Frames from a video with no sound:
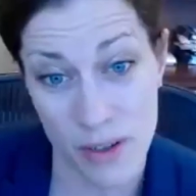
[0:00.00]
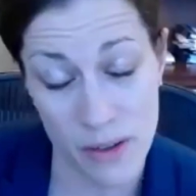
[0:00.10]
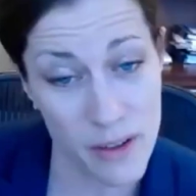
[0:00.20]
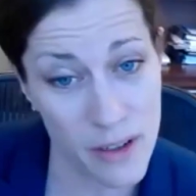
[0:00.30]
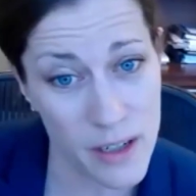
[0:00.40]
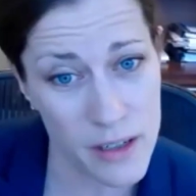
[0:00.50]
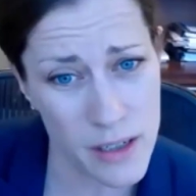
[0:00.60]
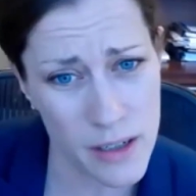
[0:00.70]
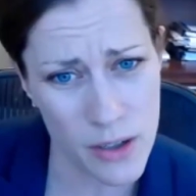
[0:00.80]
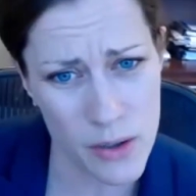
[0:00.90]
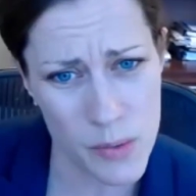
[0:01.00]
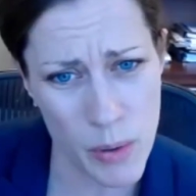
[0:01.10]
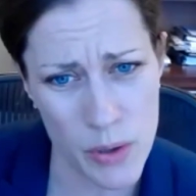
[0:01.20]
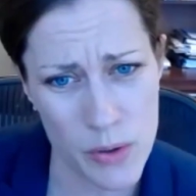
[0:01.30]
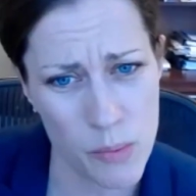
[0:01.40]
failure to conduct those
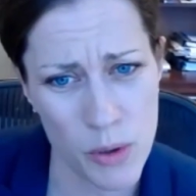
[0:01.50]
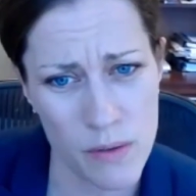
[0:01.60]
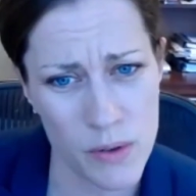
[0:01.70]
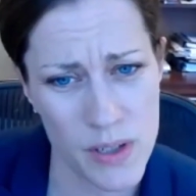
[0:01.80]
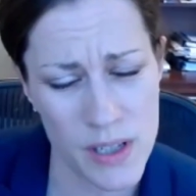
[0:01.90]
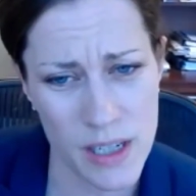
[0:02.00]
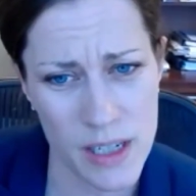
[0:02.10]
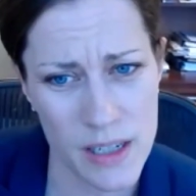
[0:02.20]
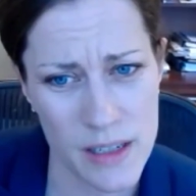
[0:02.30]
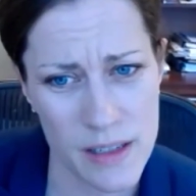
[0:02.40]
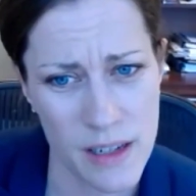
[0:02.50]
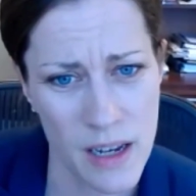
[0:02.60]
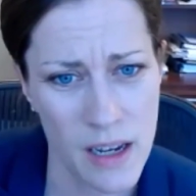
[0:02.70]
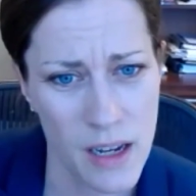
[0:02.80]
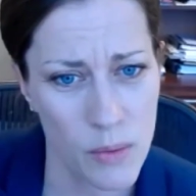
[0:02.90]
post-approval studies
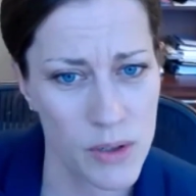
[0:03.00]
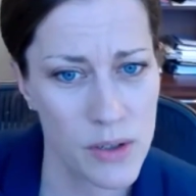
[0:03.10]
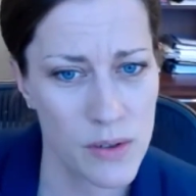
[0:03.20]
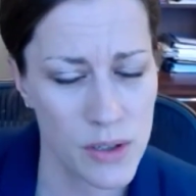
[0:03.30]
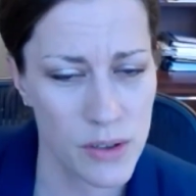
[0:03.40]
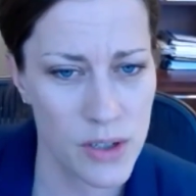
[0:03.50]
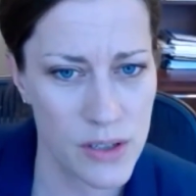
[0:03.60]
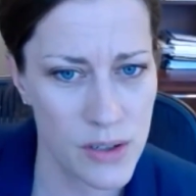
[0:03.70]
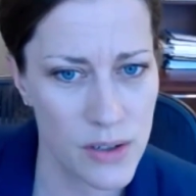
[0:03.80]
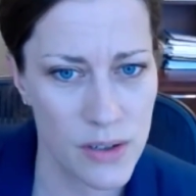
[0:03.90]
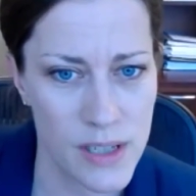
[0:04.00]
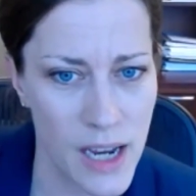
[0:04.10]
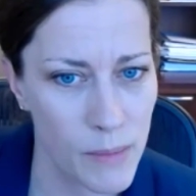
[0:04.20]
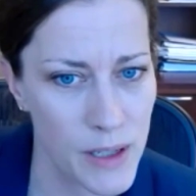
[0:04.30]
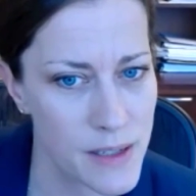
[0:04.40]
with due diligence or to
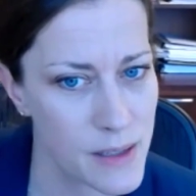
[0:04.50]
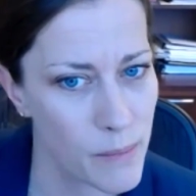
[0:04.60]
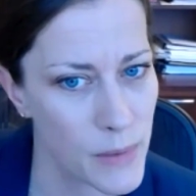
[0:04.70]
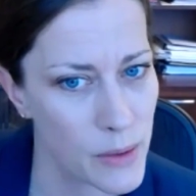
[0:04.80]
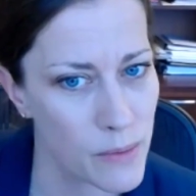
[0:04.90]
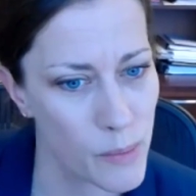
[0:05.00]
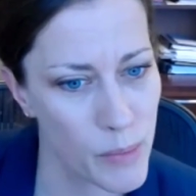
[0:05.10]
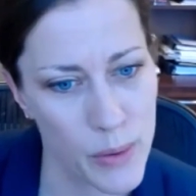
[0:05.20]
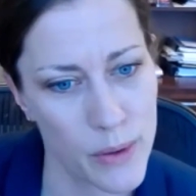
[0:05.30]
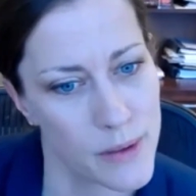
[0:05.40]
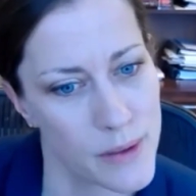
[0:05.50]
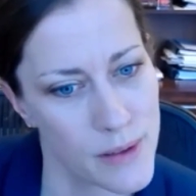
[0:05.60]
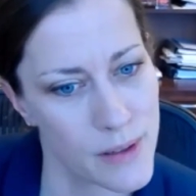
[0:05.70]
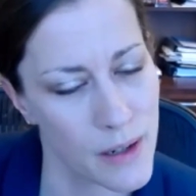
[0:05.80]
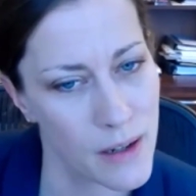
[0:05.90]
timely submit
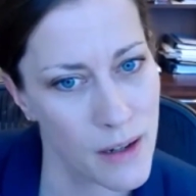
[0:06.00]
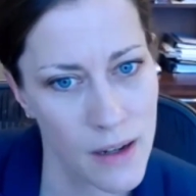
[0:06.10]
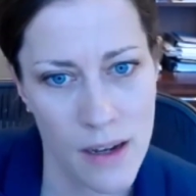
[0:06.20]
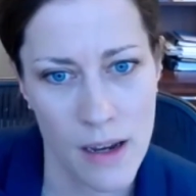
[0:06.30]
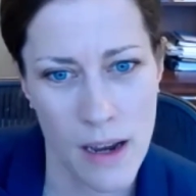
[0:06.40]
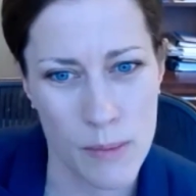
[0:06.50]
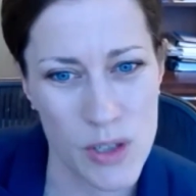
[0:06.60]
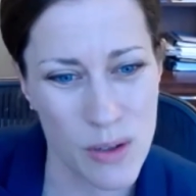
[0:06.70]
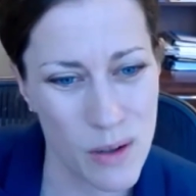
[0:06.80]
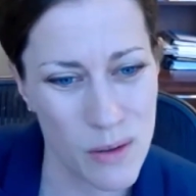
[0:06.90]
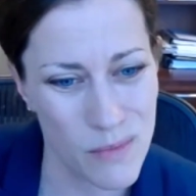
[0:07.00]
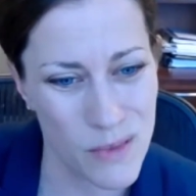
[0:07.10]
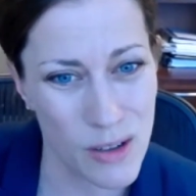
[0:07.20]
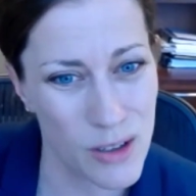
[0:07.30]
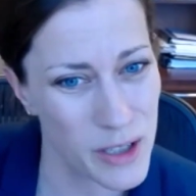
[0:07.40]
reports. So
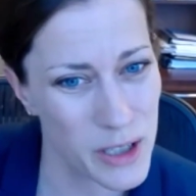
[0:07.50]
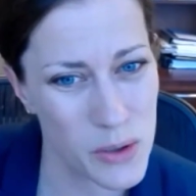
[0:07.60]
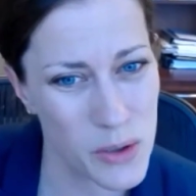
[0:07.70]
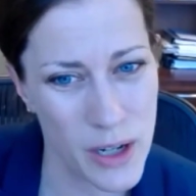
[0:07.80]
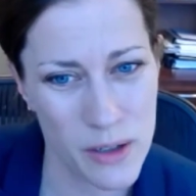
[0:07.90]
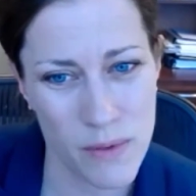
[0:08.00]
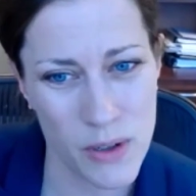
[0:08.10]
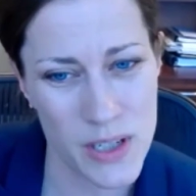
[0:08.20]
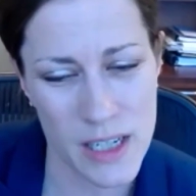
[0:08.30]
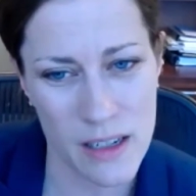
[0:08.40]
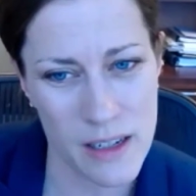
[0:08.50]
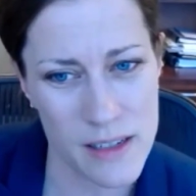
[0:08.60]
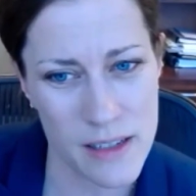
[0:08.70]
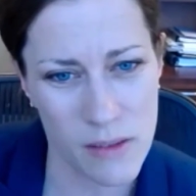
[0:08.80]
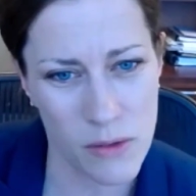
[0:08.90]
the clinical trial diversity and the
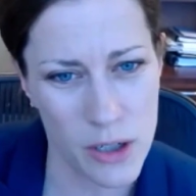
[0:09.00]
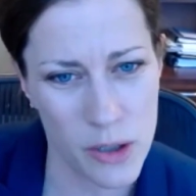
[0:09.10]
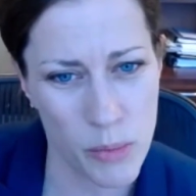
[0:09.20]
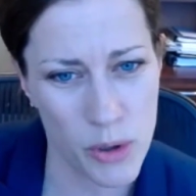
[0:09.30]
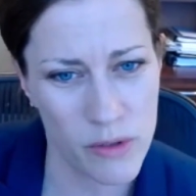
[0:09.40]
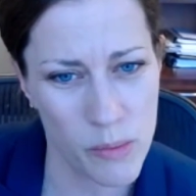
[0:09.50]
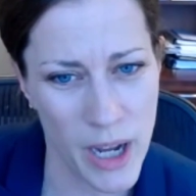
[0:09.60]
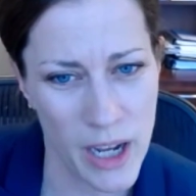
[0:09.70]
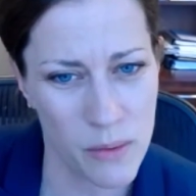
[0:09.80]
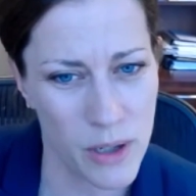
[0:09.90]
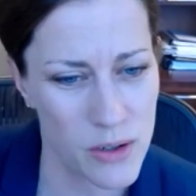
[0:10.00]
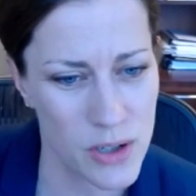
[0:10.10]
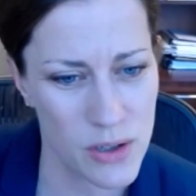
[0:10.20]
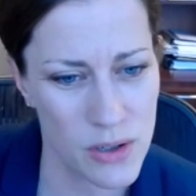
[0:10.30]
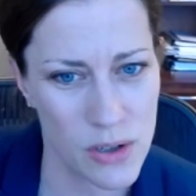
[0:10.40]
accelerated approval pathway are
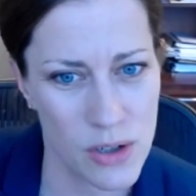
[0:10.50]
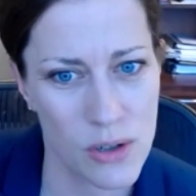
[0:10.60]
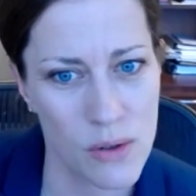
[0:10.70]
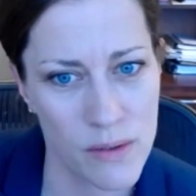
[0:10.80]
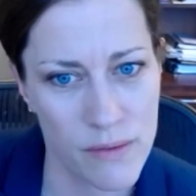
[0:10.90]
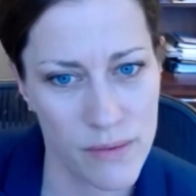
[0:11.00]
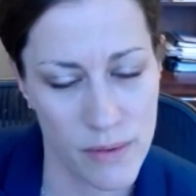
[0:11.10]
just two of